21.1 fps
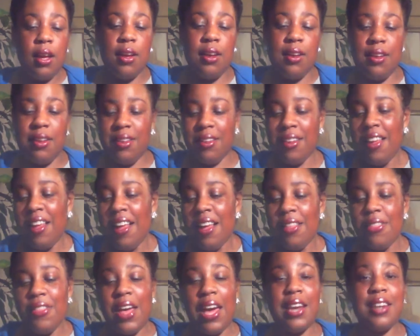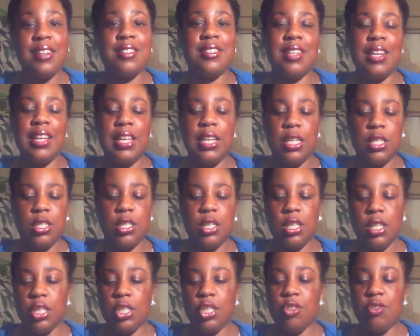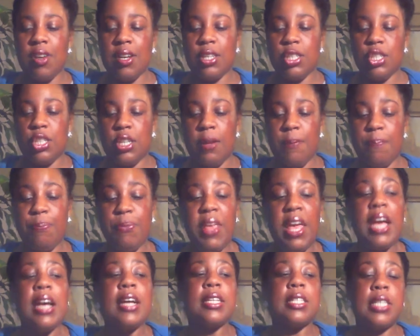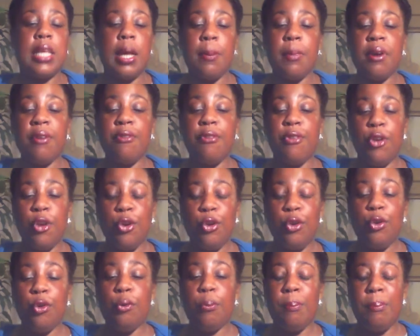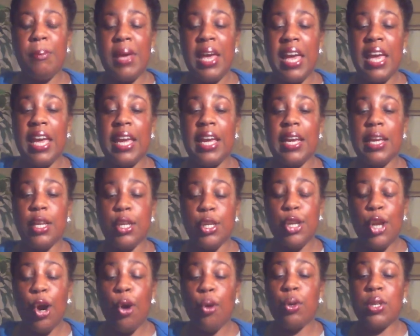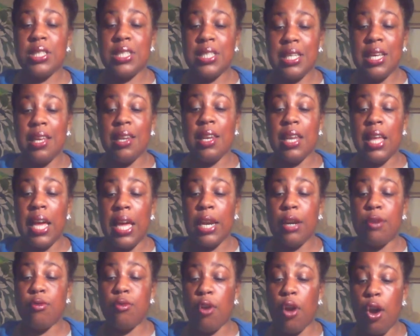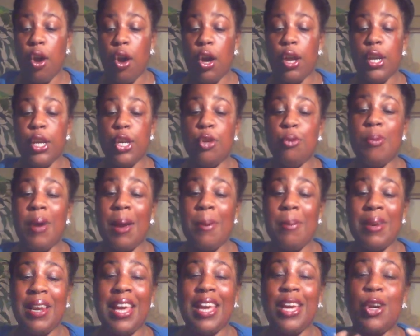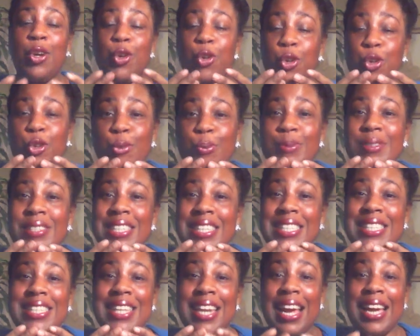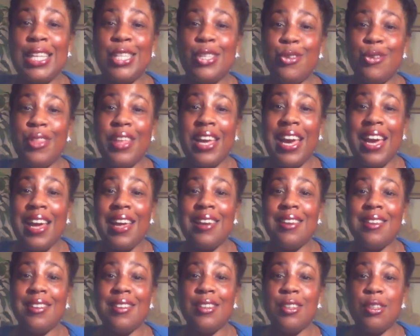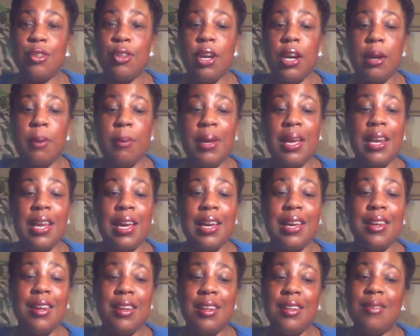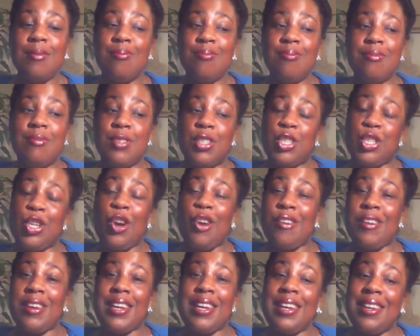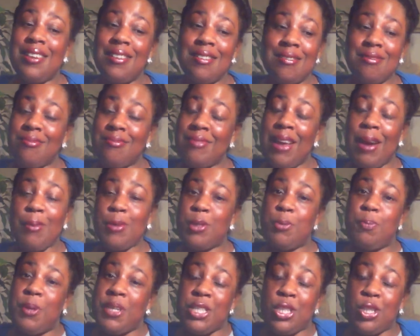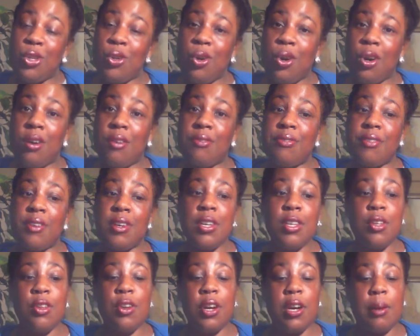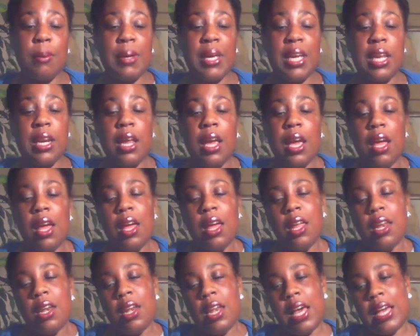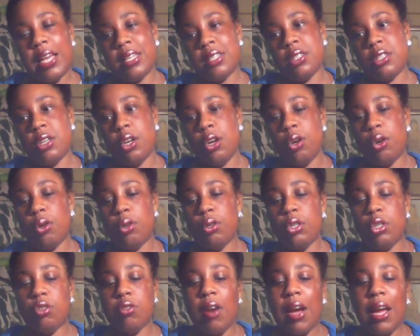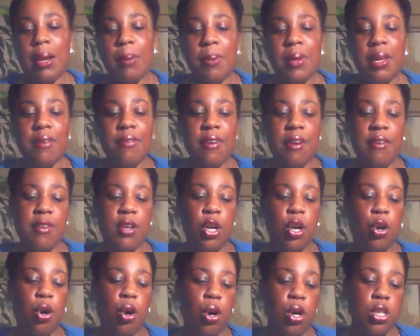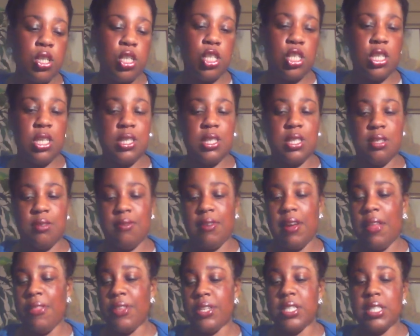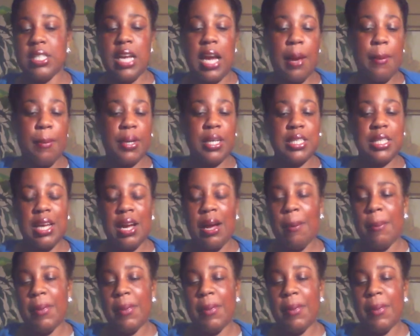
that is leading to destruction some of you may notice it later on and you might be like oops did i do that you know what i mean like sorry i was pissed off you know what i mean like so try to be very cautious around this time because i